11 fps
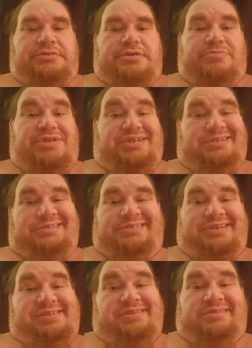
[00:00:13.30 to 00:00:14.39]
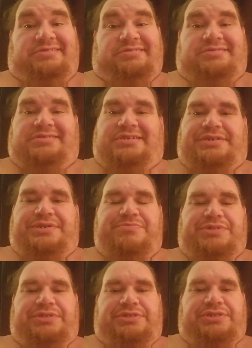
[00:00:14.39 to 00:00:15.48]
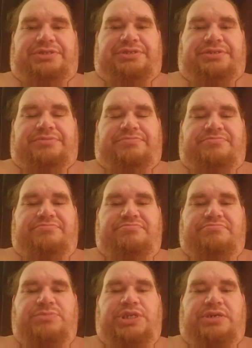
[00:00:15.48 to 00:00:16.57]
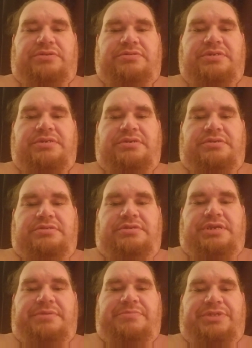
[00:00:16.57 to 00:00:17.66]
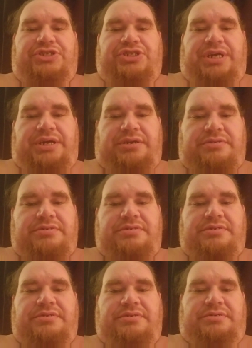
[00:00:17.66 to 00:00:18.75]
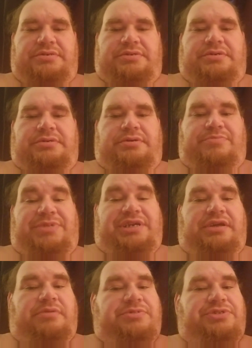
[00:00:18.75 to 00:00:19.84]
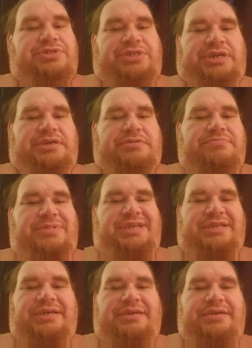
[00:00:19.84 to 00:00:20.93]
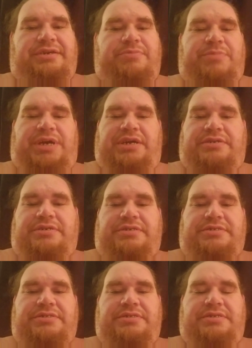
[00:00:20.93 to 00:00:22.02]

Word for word: I'm not going to say that all the time, it's just, you know, the name of the channel. My name is Jay, aka Mad Dogg.